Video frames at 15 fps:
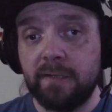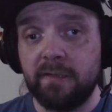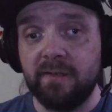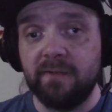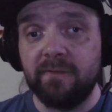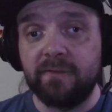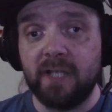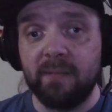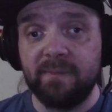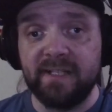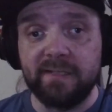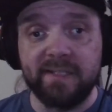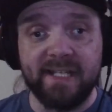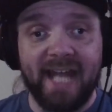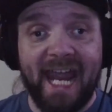of companies
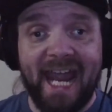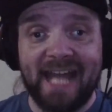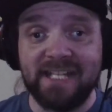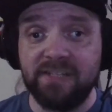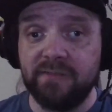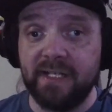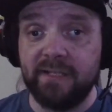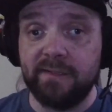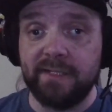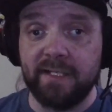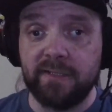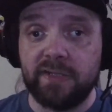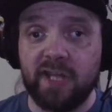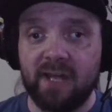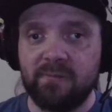that had United States
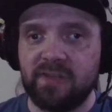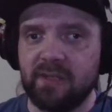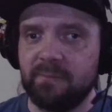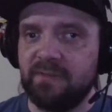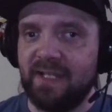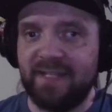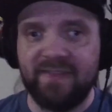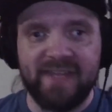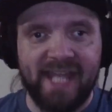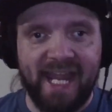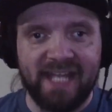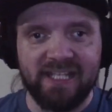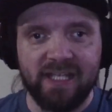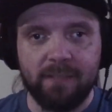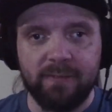championships like the
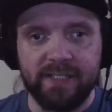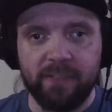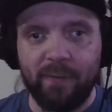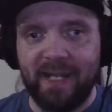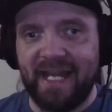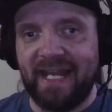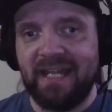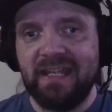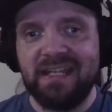NWA,